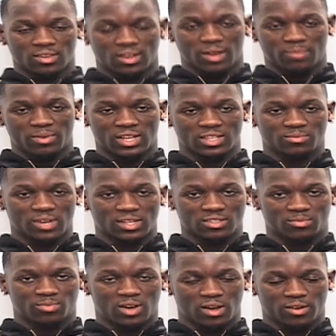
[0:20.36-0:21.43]
Uh, mine, mine's
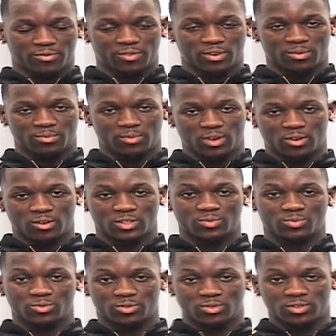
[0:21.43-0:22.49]
apart from a
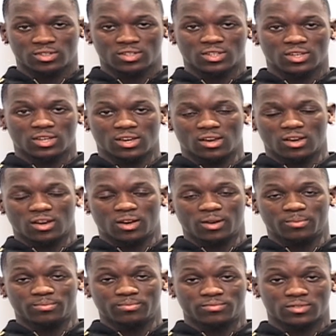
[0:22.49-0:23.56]
gospel
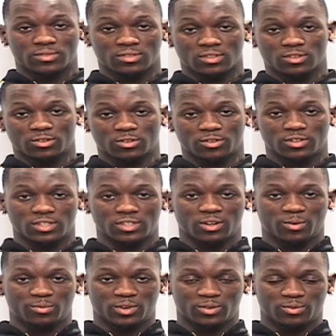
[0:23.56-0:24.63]
um, chorus at the
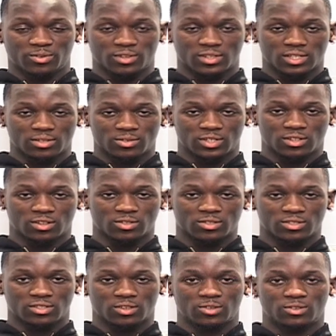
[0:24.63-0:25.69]
moment which
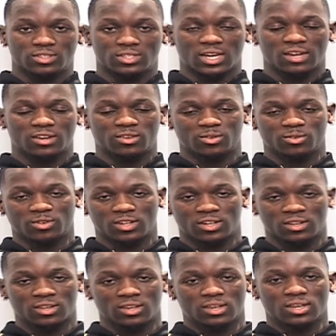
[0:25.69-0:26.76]
goes, "Who side are you on?
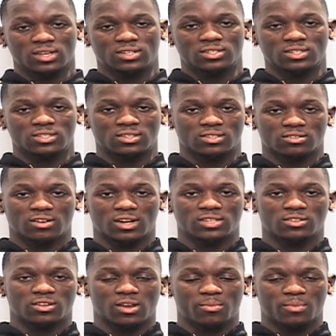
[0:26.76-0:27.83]
Jesus Christ
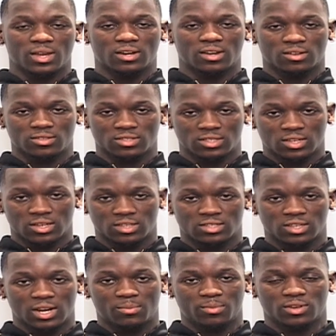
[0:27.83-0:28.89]
or the man downstairs. So
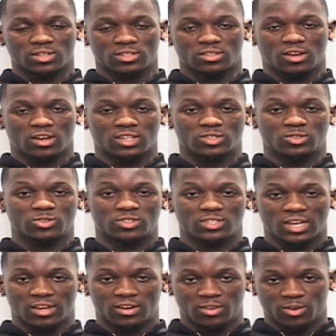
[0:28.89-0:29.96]
let me just ask "Who
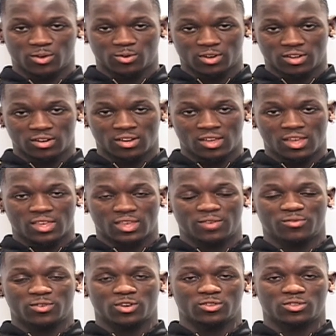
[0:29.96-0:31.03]
side are you on?
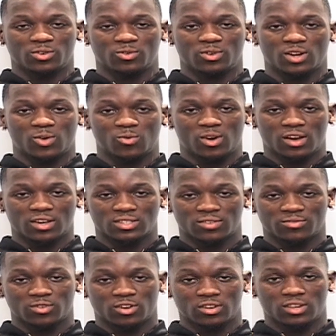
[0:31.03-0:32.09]
If you're not doing the works of
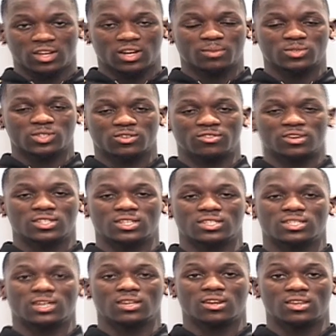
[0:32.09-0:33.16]
God, then I'm sorry to
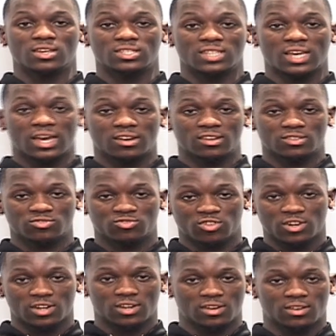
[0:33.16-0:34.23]
say that your side is
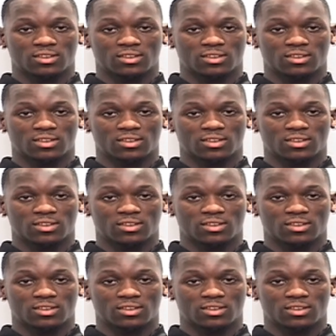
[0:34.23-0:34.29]
wrong.